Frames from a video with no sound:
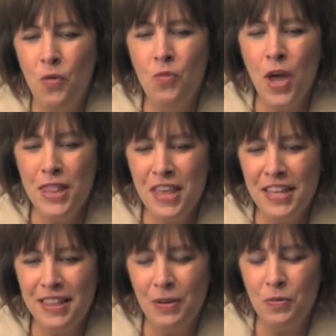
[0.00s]
One
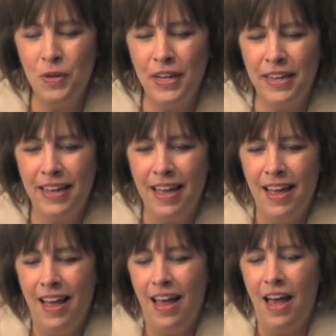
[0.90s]
thing that we
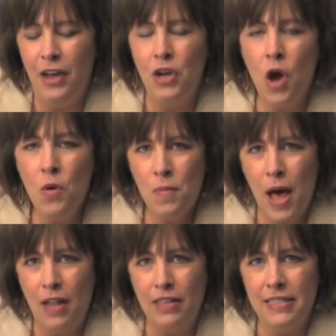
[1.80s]
know
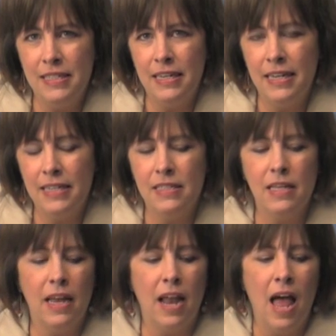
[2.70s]
about listening is
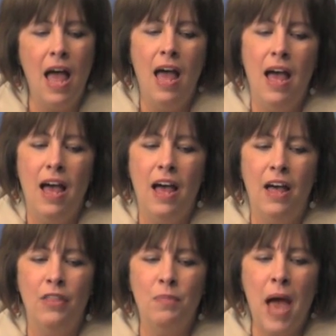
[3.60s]
that
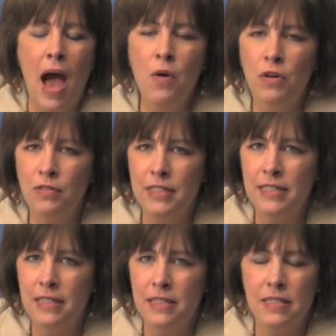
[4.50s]
the power of
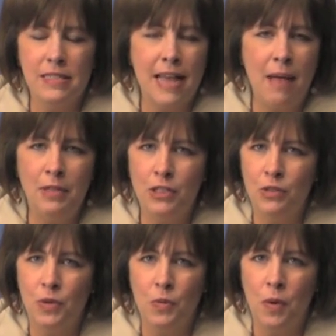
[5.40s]
listening is
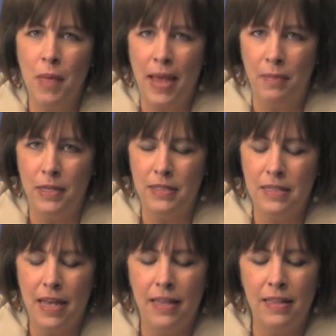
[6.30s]
established when we're
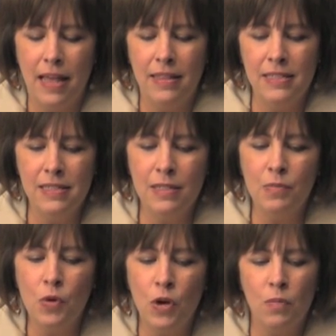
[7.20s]
babies. And this is
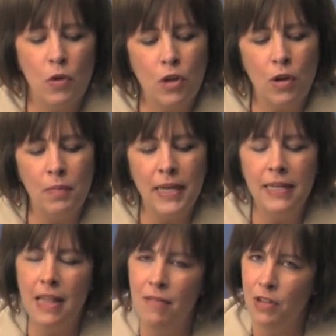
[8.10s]
important both on a
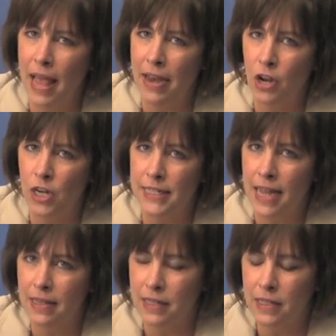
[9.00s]
being level and on a
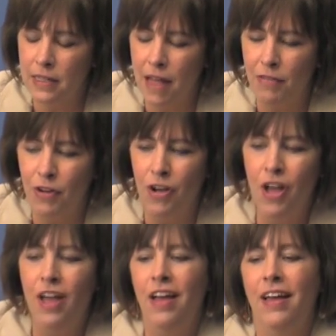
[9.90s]
technique level.
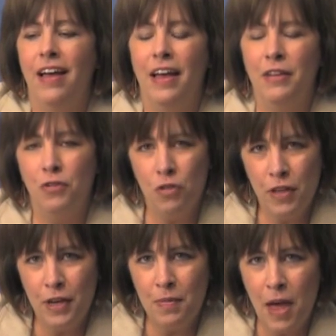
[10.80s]
If you'll
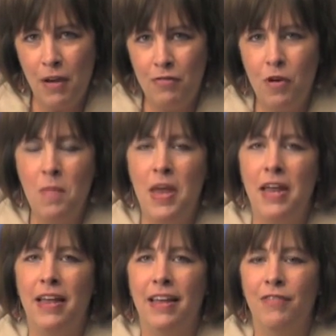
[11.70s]
think about it for a
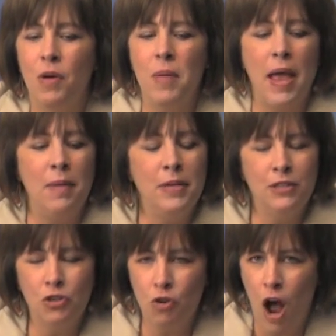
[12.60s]
minute, if a baby
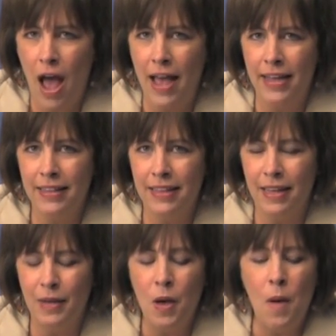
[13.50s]
is crying,
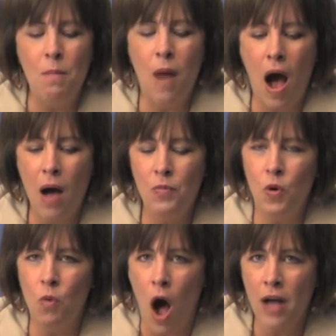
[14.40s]
the mom
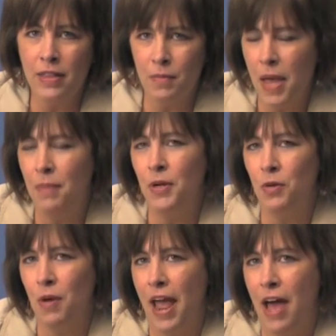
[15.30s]
will walk the baby
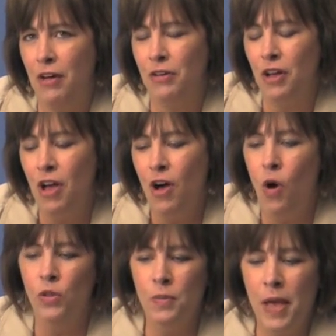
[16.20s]
around,
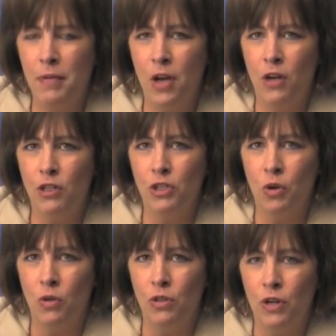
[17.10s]
hold the baby on her
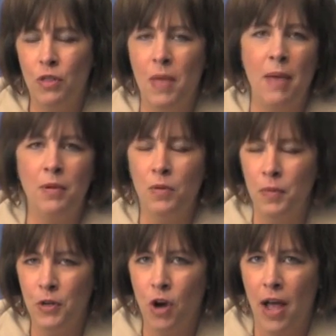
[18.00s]
shoulder, and the baby will
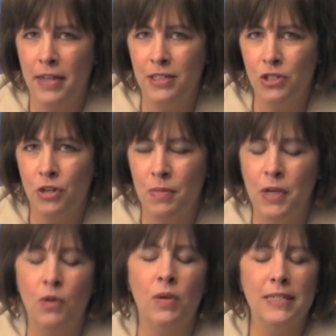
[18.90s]
be crying and
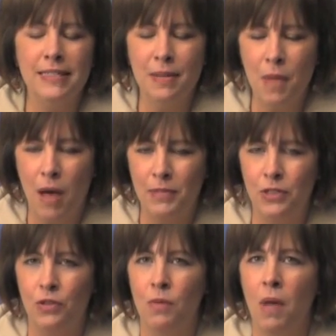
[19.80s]
screaming. And what does the mom
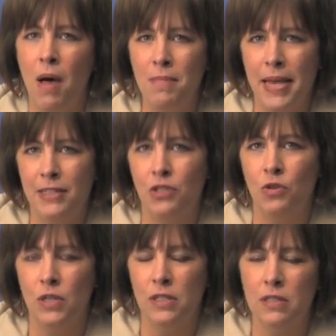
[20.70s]
do? The mom makes noise.